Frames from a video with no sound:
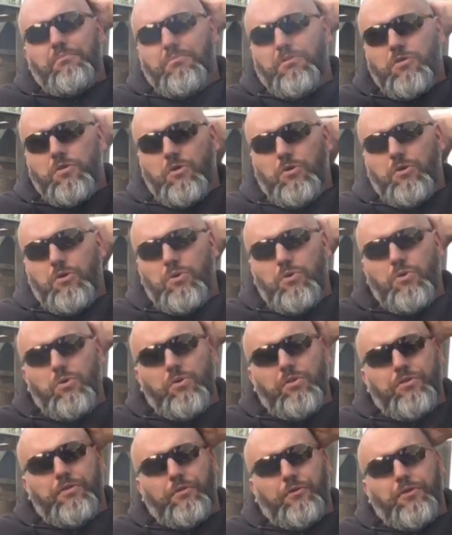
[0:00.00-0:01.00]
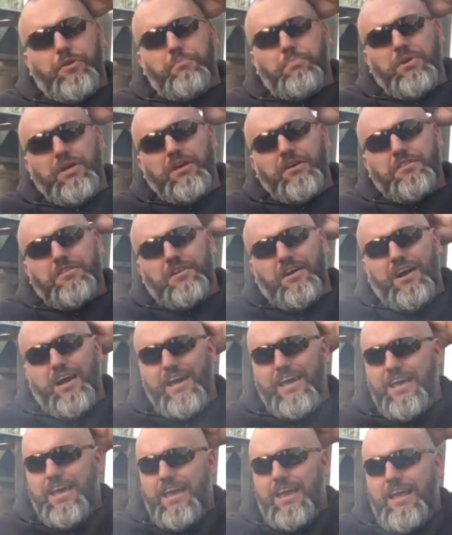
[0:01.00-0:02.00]
So 30
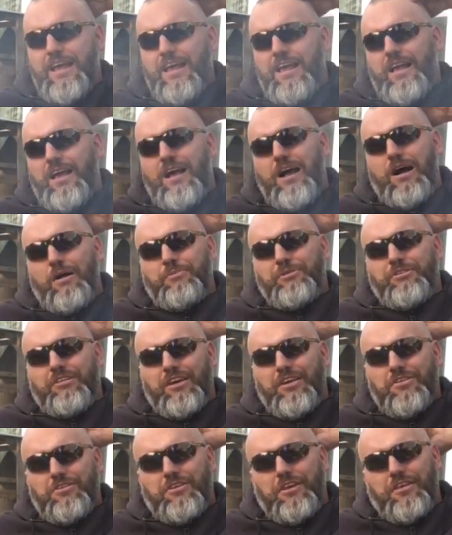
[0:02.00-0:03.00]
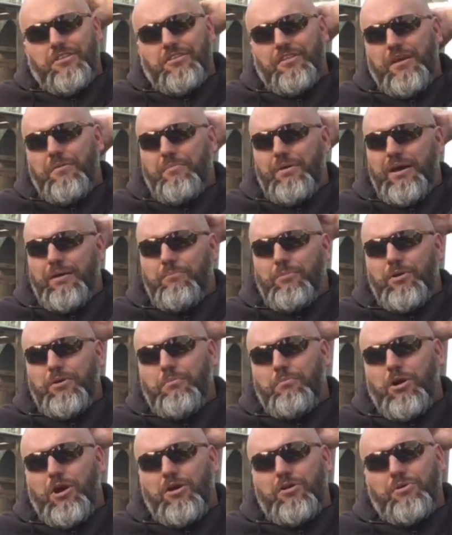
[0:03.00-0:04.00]
psi. I'll be taste testing that bad boy
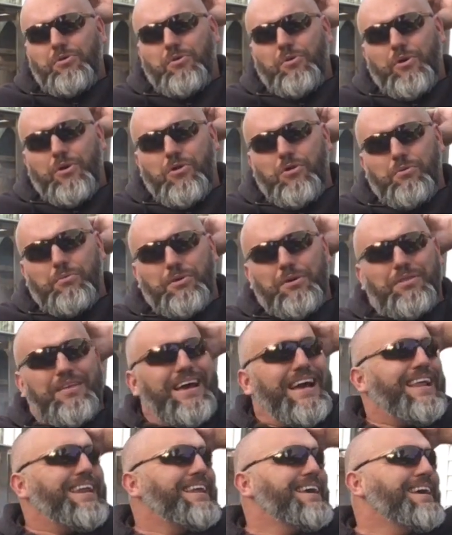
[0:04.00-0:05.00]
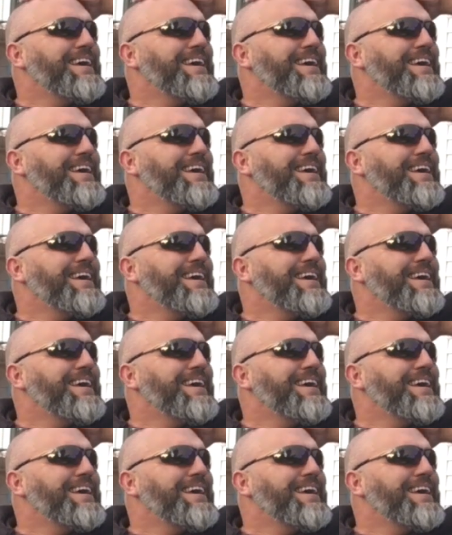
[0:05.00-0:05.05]
tomorrow. No question about that.